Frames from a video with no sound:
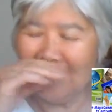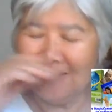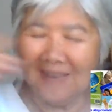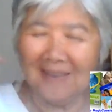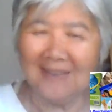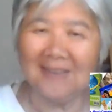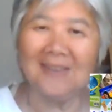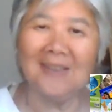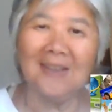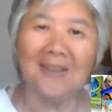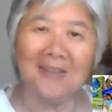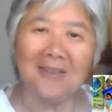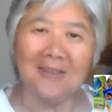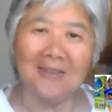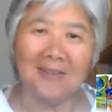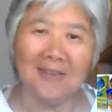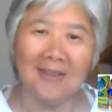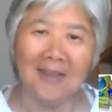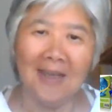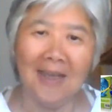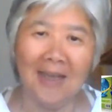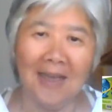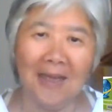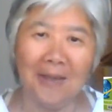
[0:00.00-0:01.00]
it's not going
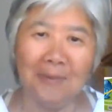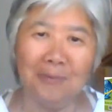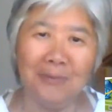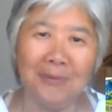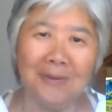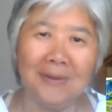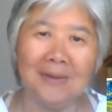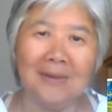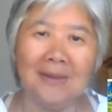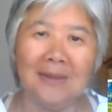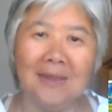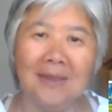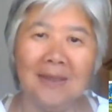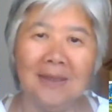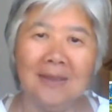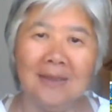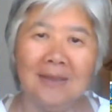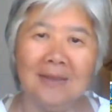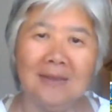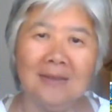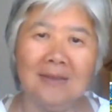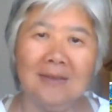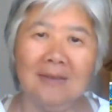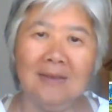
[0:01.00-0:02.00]
to happen.
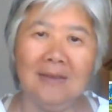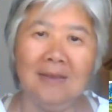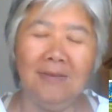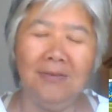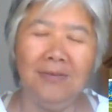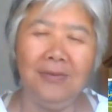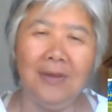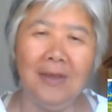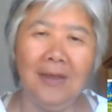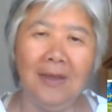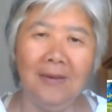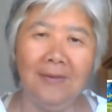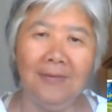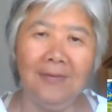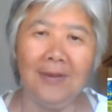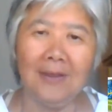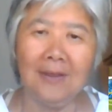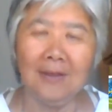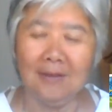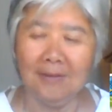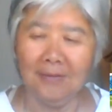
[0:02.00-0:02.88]
So if we have